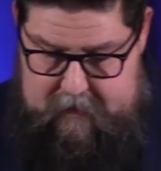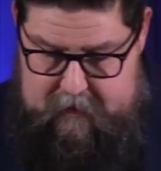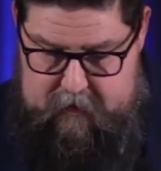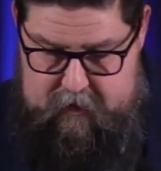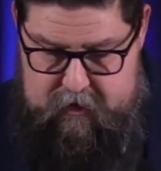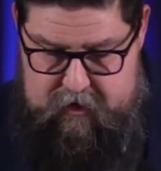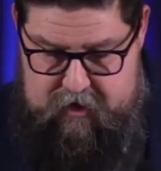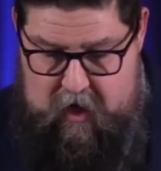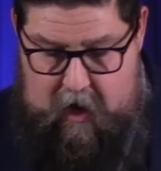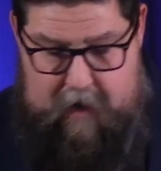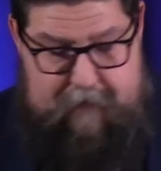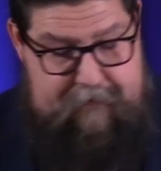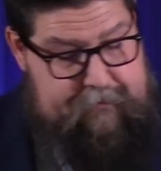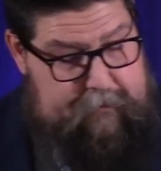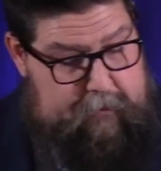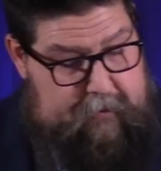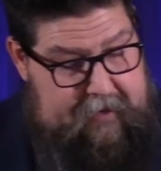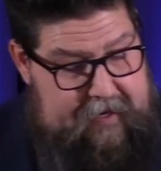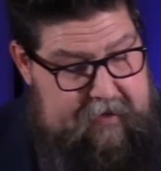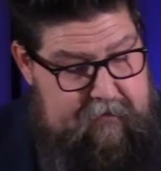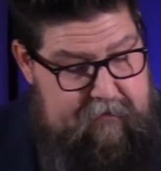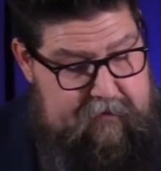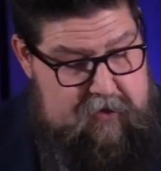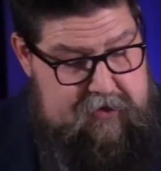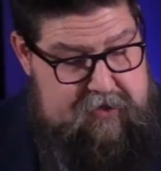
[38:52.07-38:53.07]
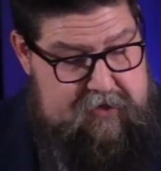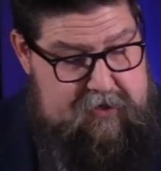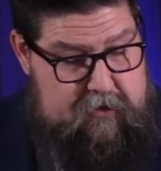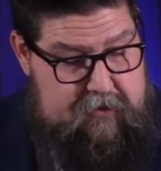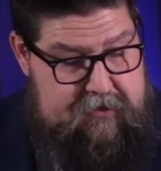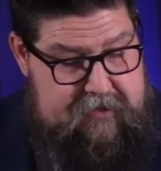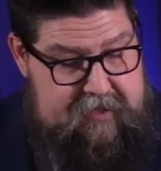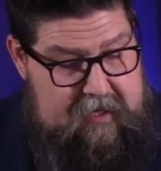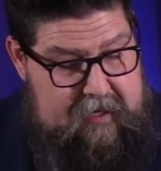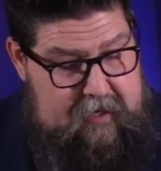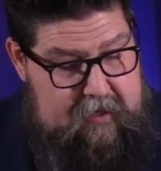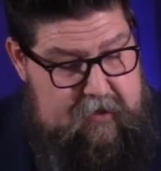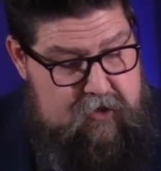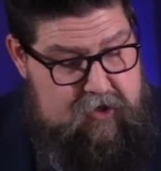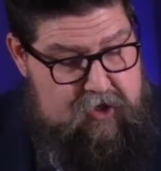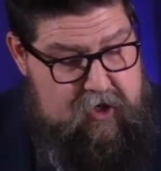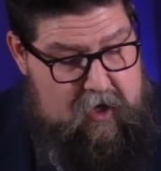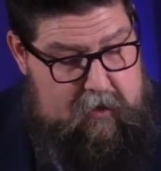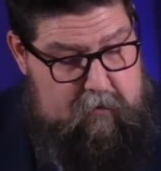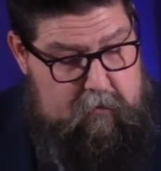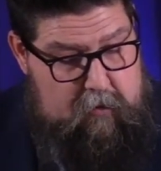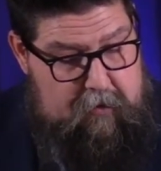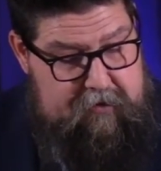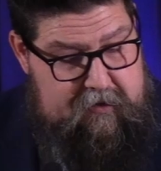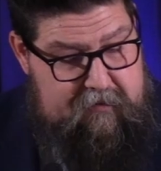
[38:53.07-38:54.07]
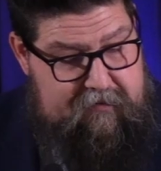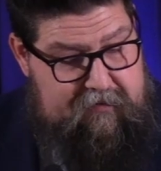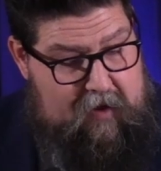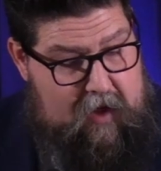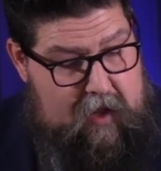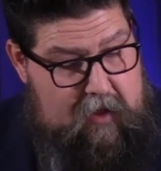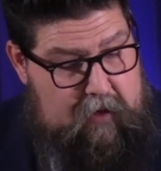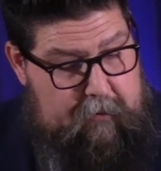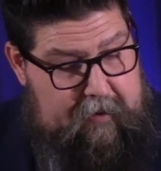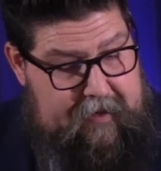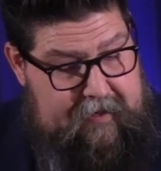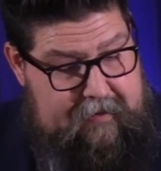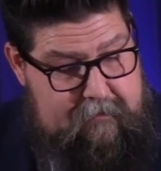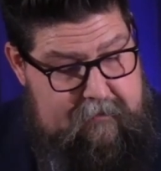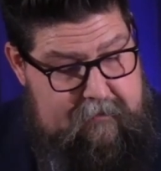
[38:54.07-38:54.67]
John 3 and verse 13, John wrote the following.